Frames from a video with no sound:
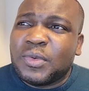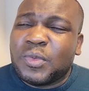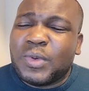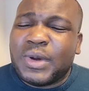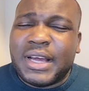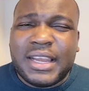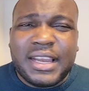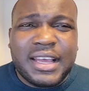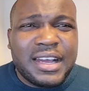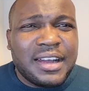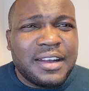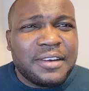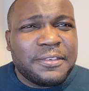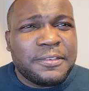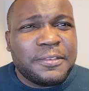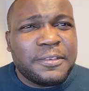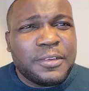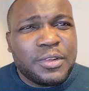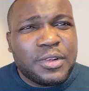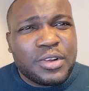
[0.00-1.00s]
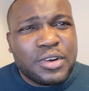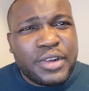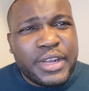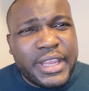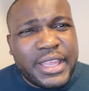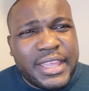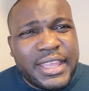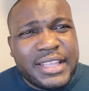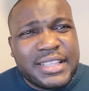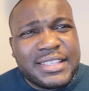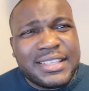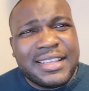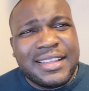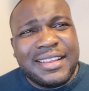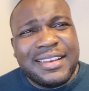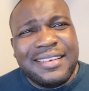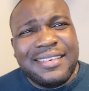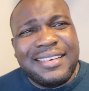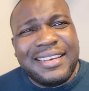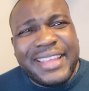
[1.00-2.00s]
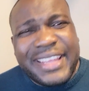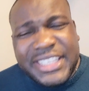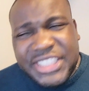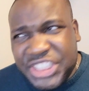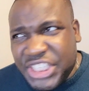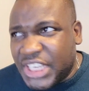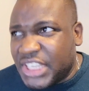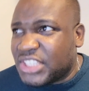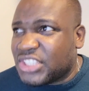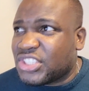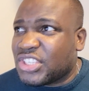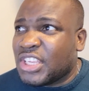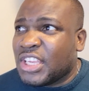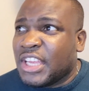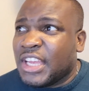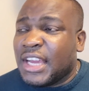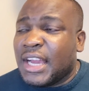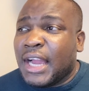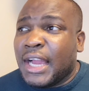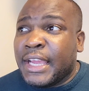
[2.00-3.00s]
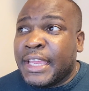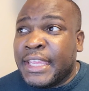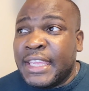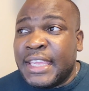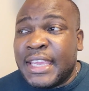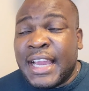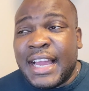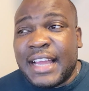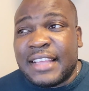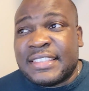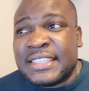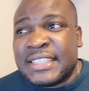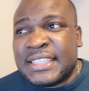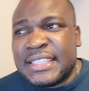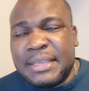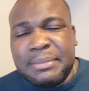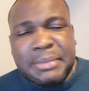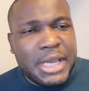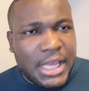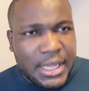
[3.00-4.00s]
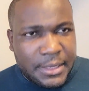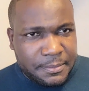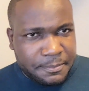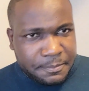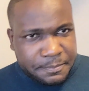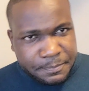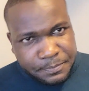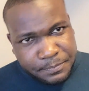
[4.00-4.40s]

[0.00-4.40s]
one of cricket legends, he has similar